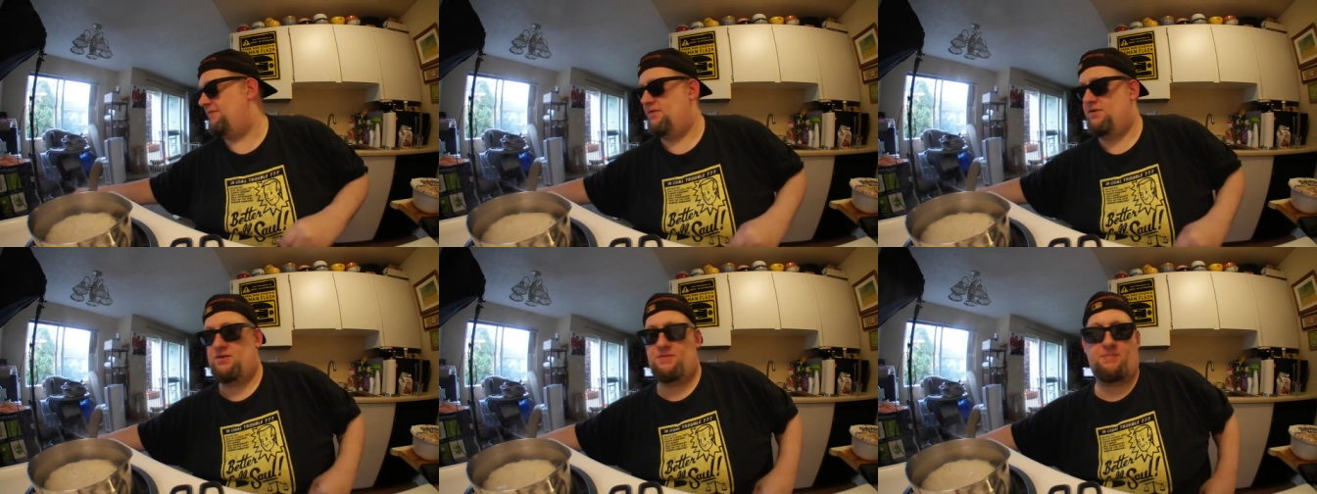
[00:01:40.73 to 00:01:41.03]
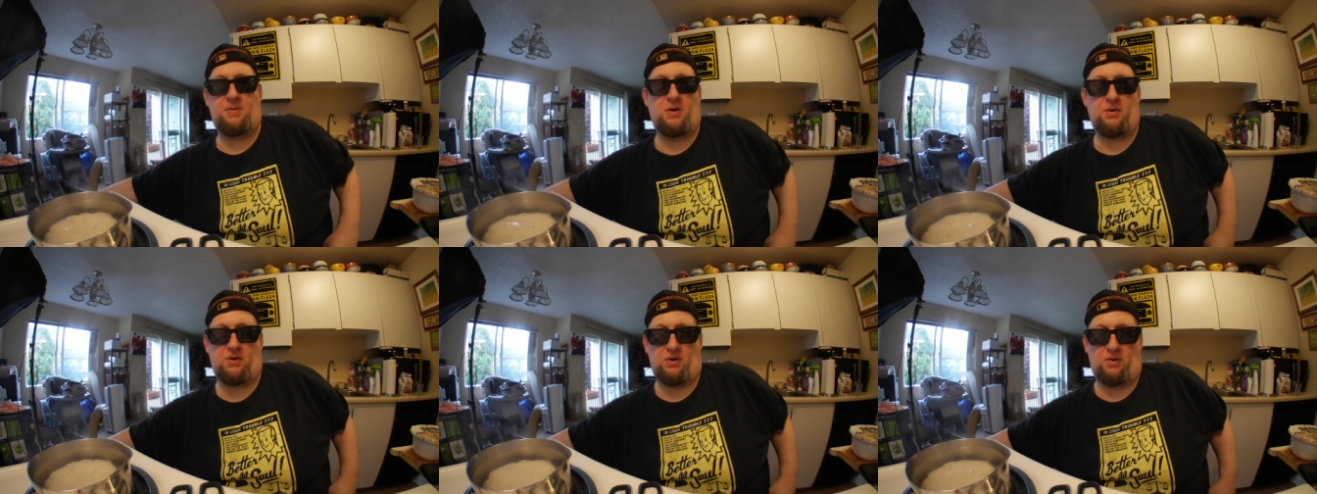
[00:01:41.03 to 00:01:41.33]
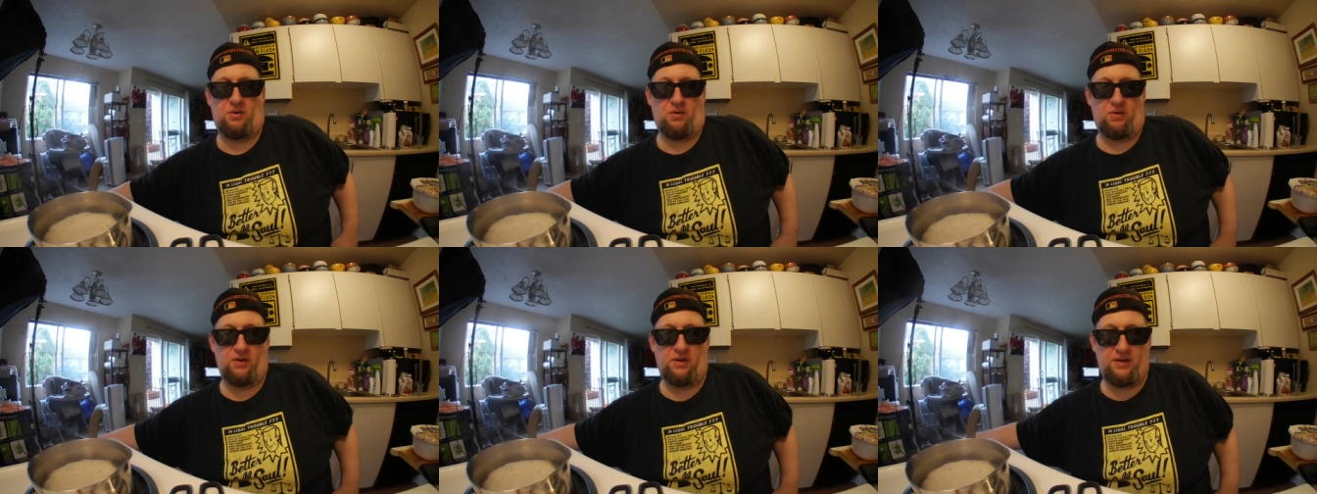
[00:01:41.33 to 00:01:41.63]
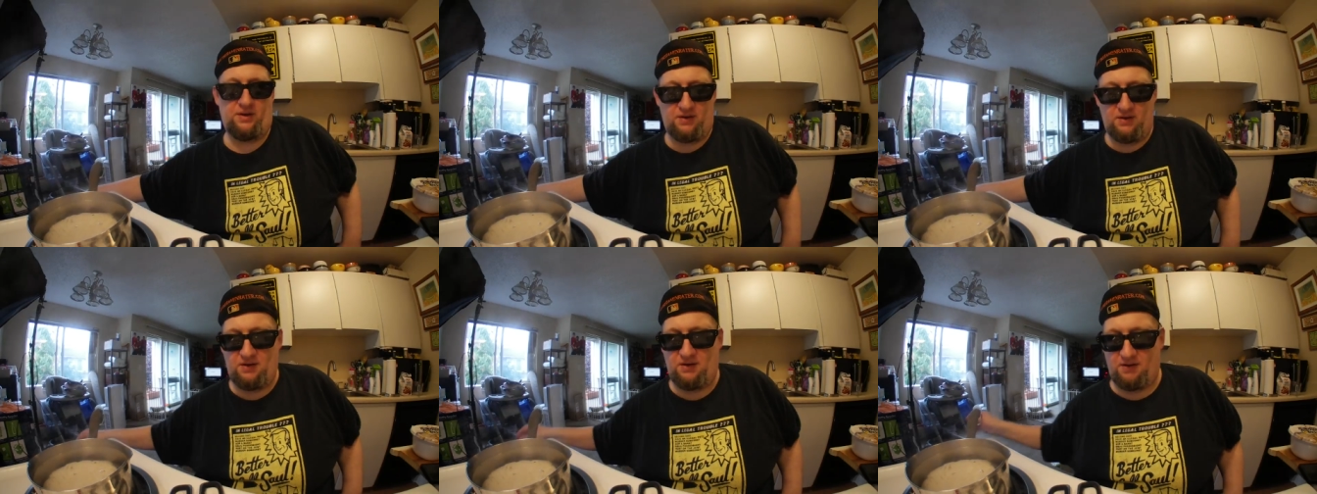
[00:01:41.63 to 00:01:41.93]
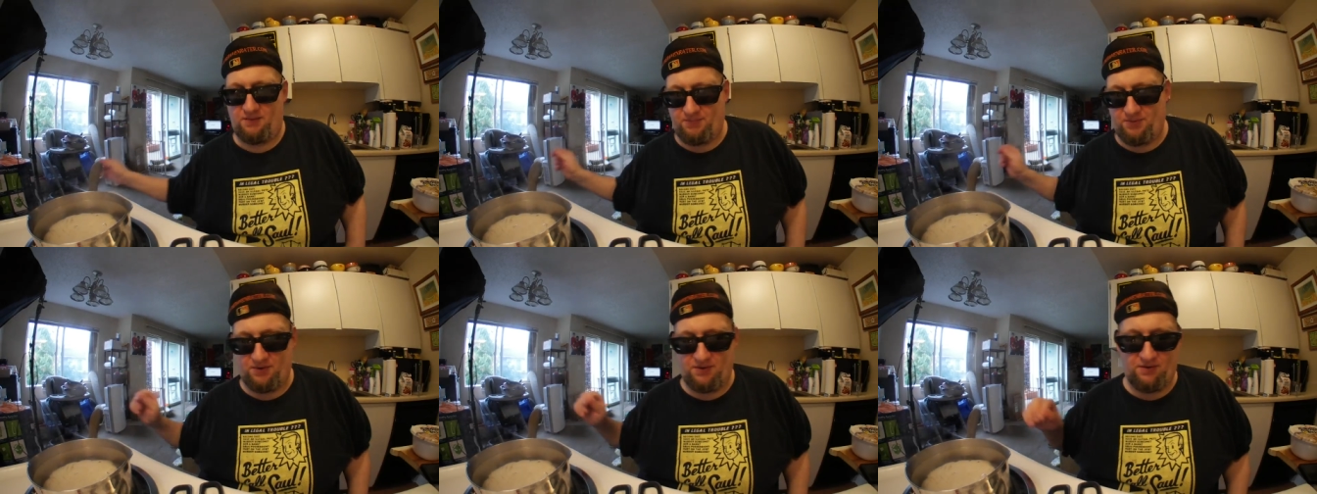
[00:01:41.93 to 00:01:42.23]
You just poke a hole in it and
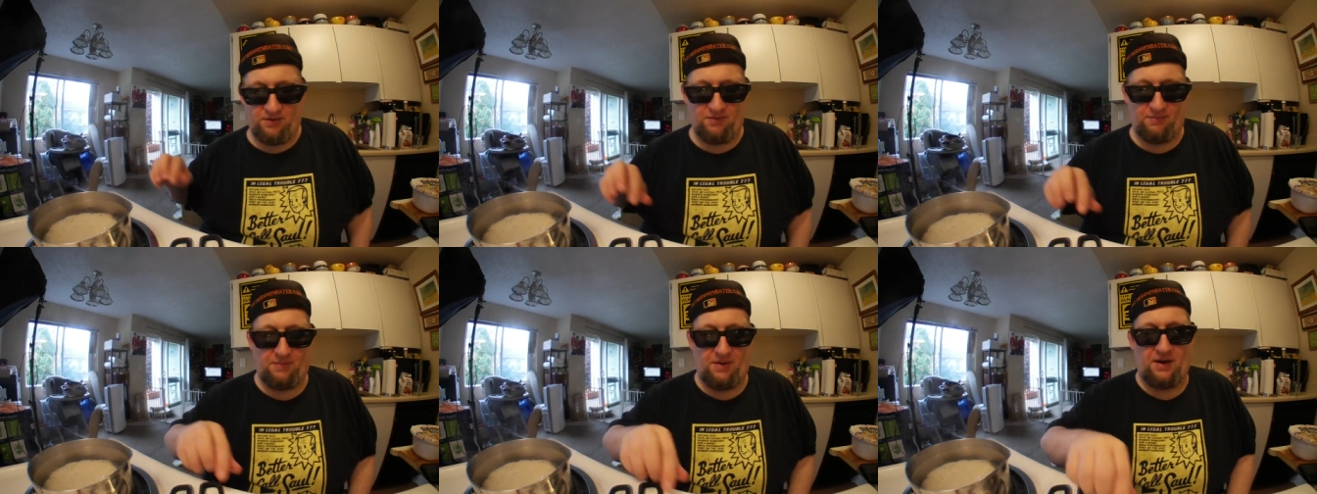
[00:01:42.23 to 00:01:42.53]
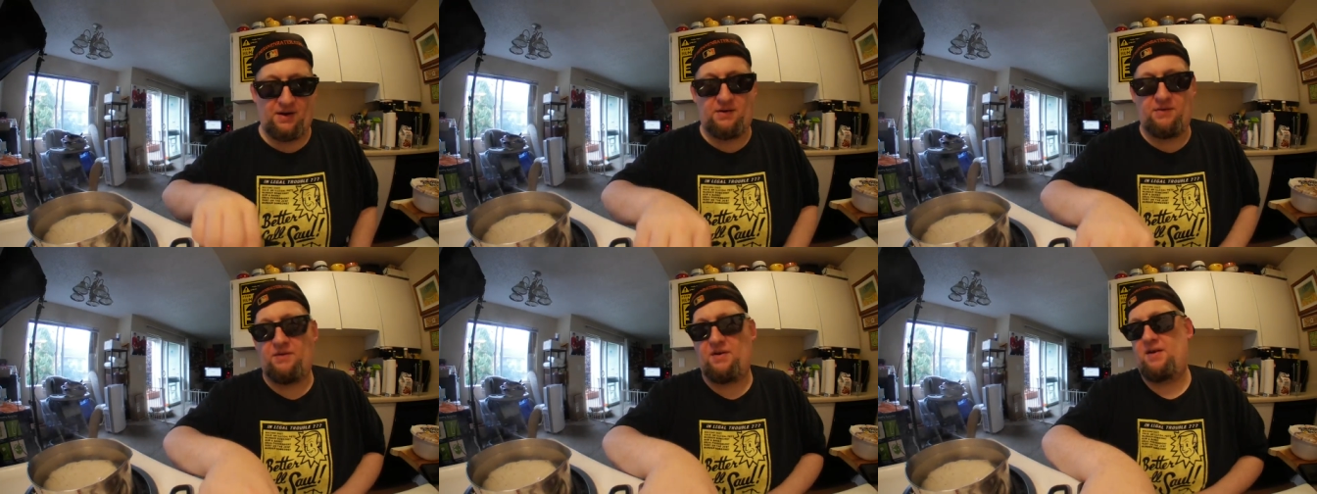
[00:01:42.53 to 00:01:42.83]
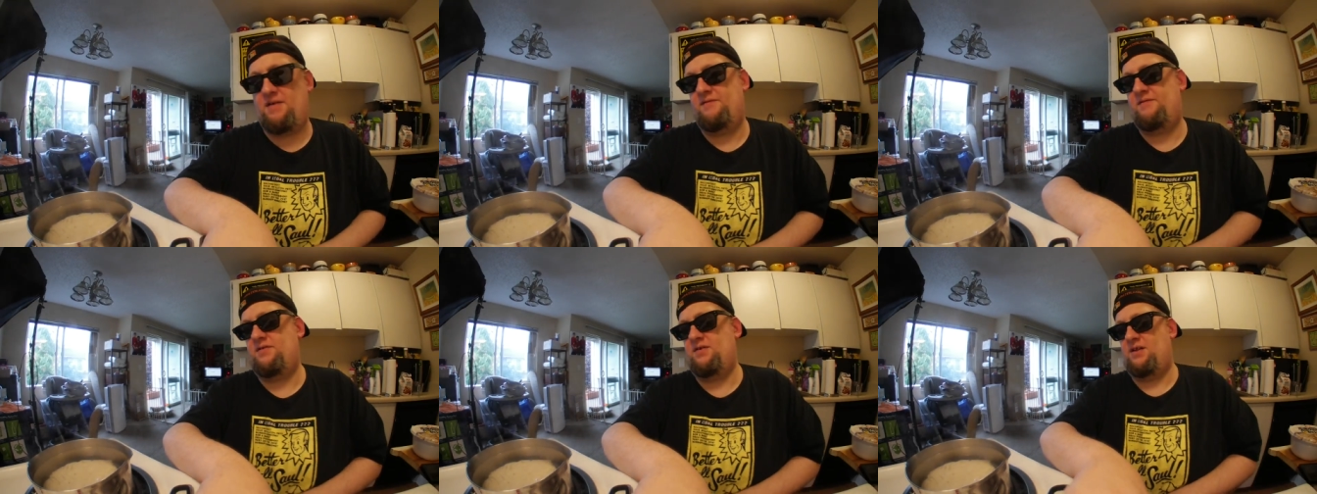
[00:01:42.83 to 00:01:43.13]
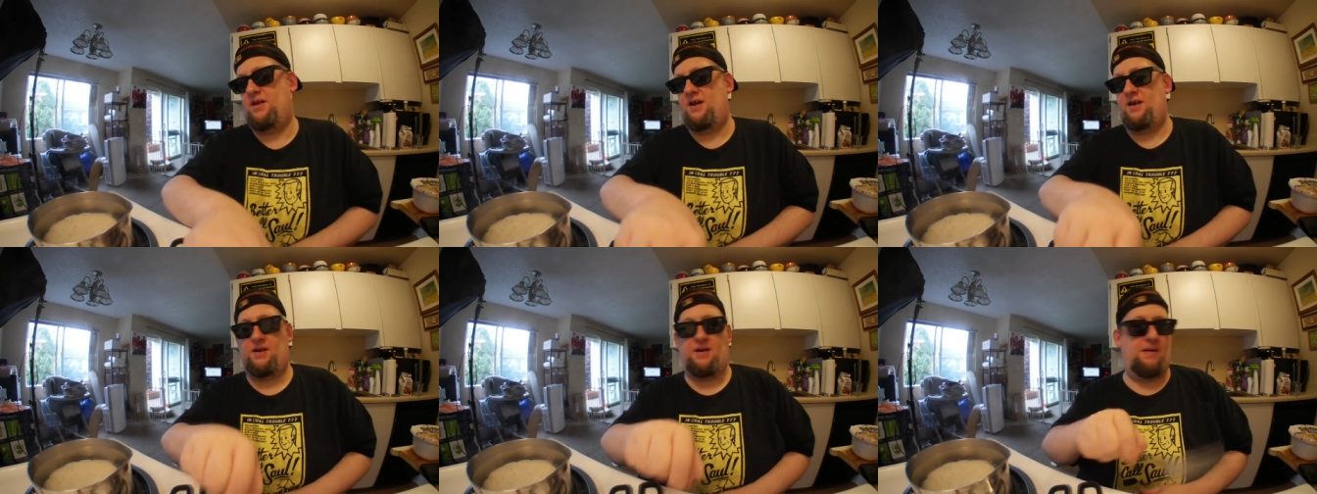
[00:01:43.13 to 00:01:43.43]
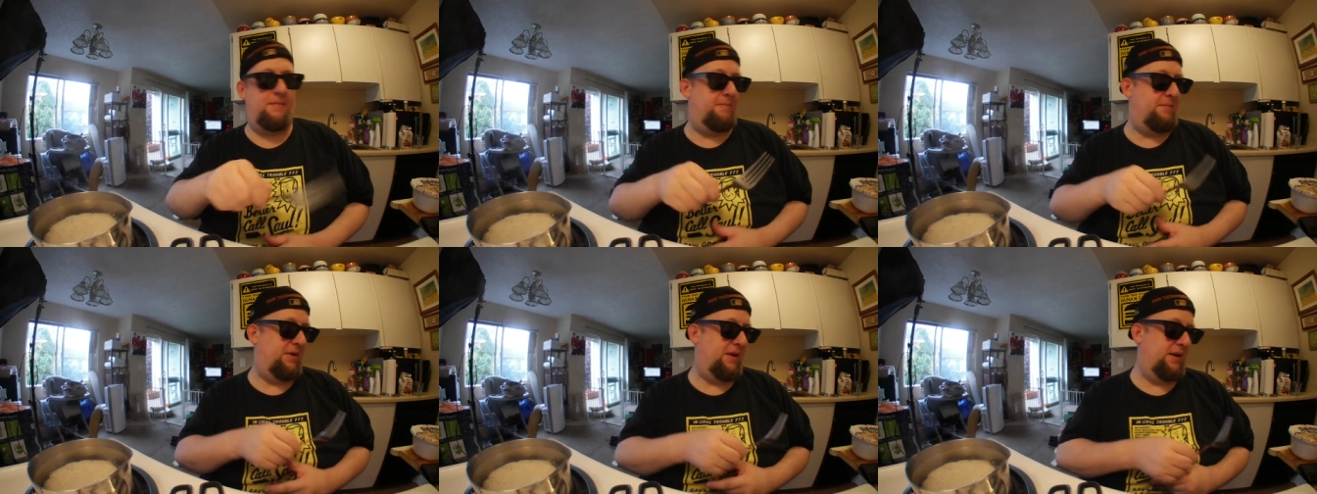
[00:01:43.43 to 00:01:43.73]
you put it in the microwave for like
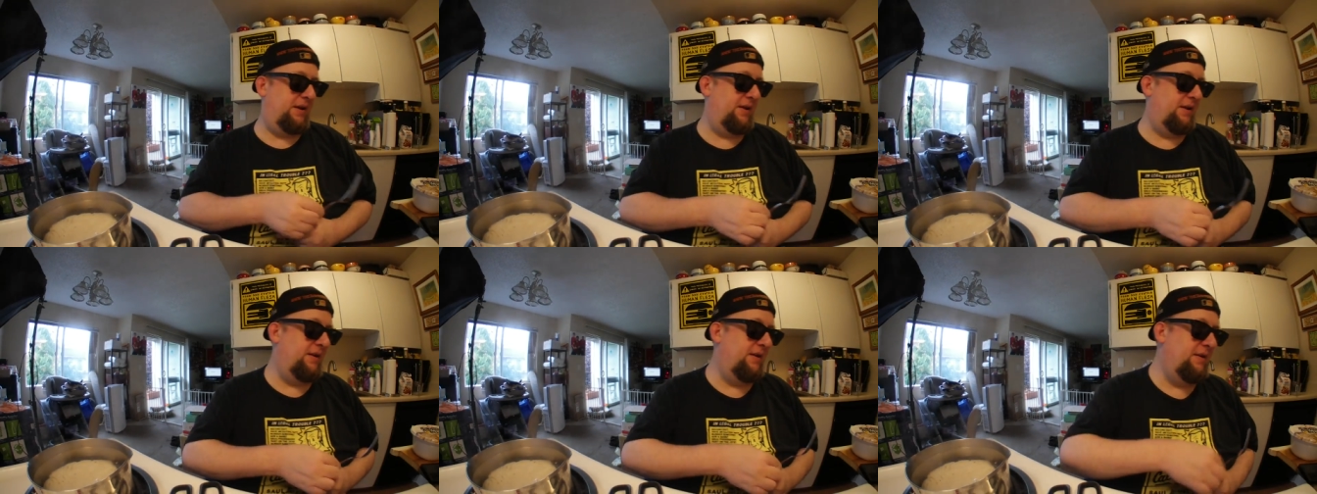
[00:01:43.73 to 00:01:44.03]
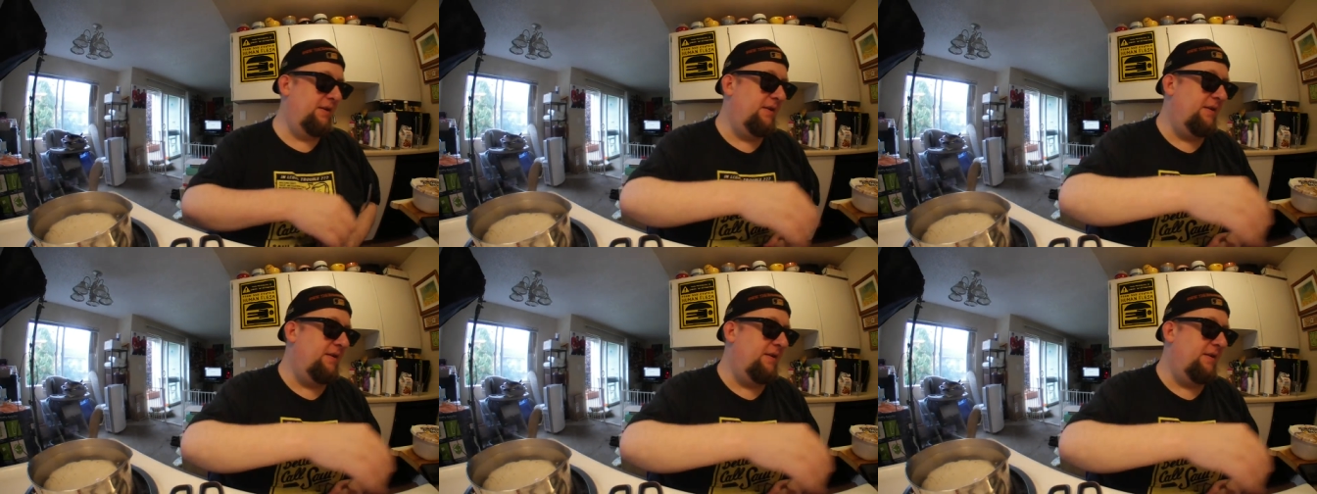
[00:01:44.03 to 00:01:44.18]
a minute.